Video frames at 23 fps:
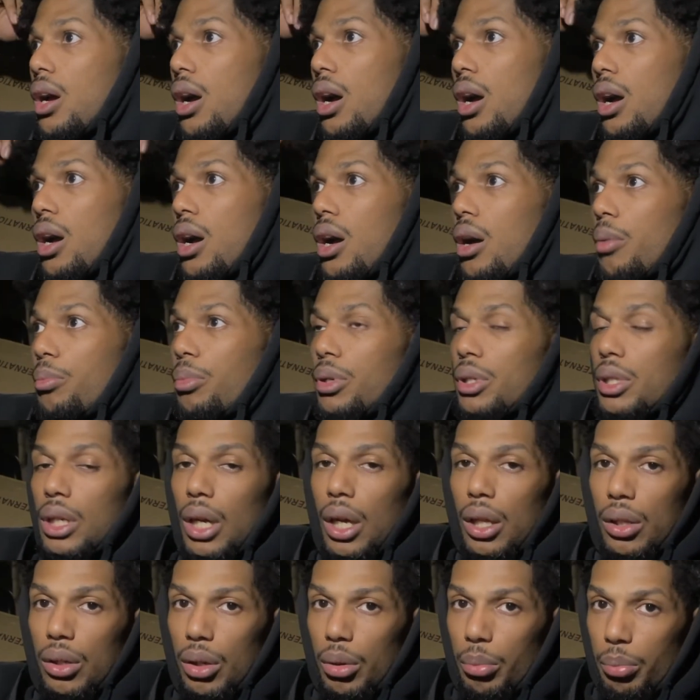Put
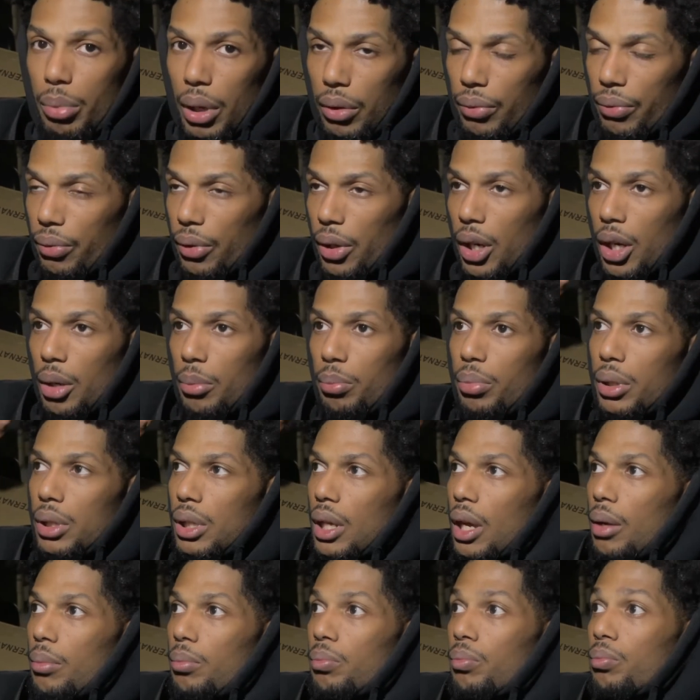together a bed frame, put
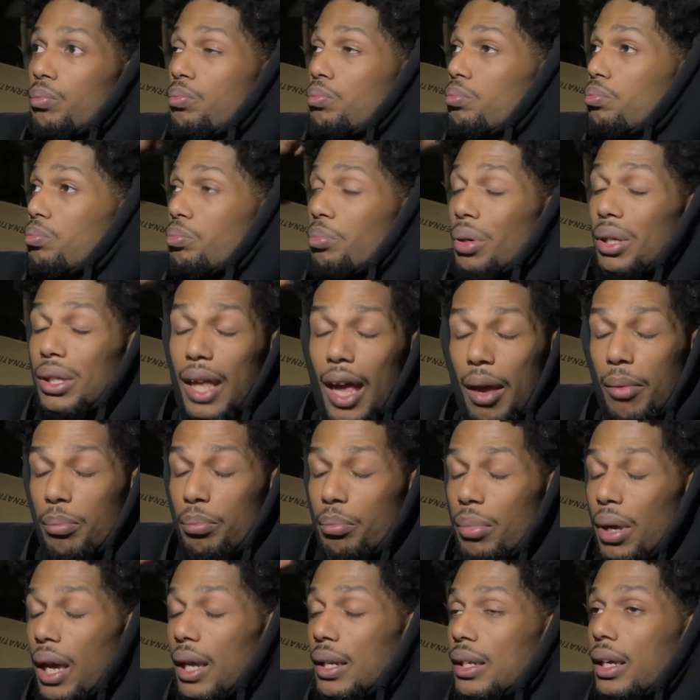that
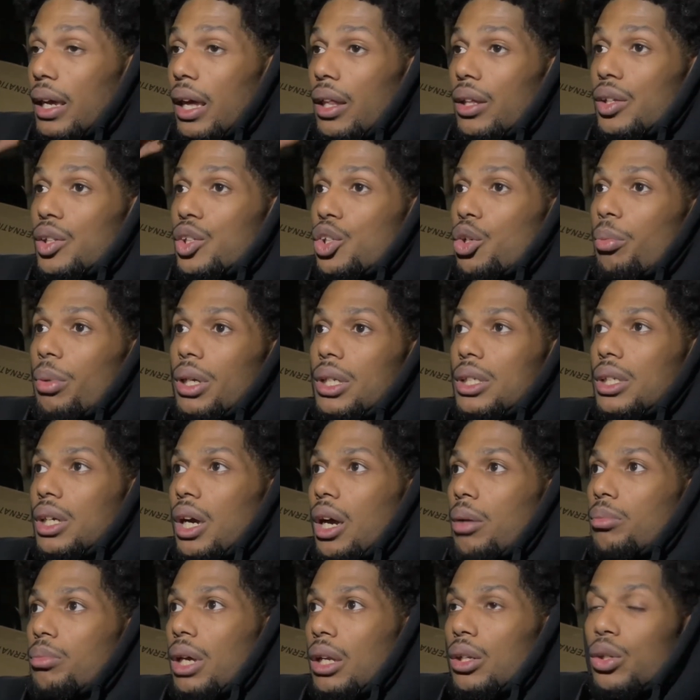bed together so many
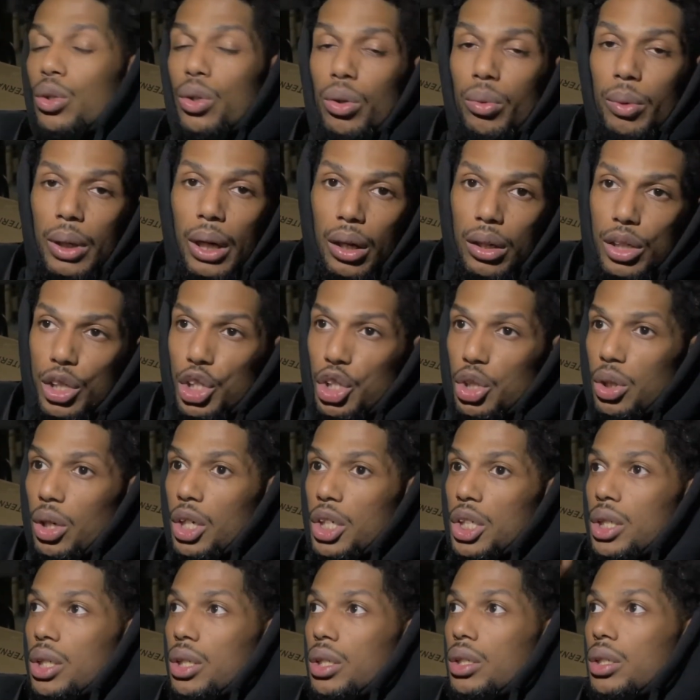times I do it without
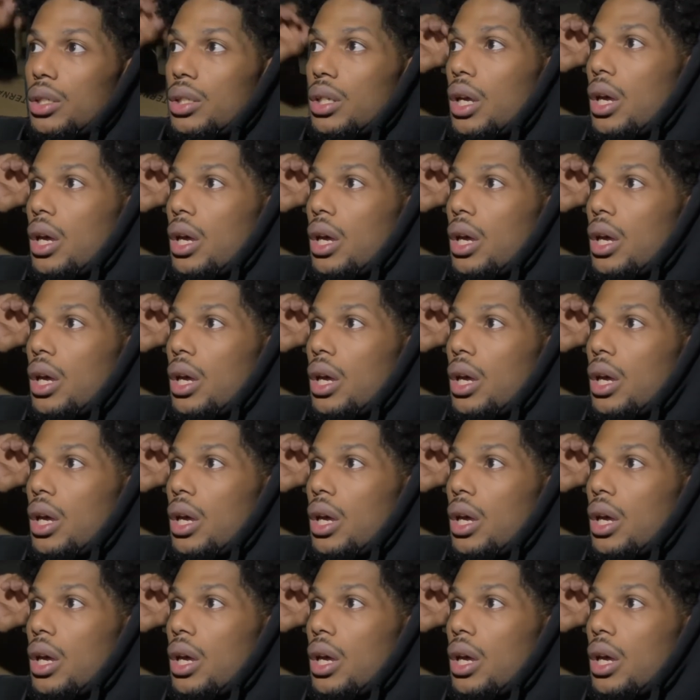instructions.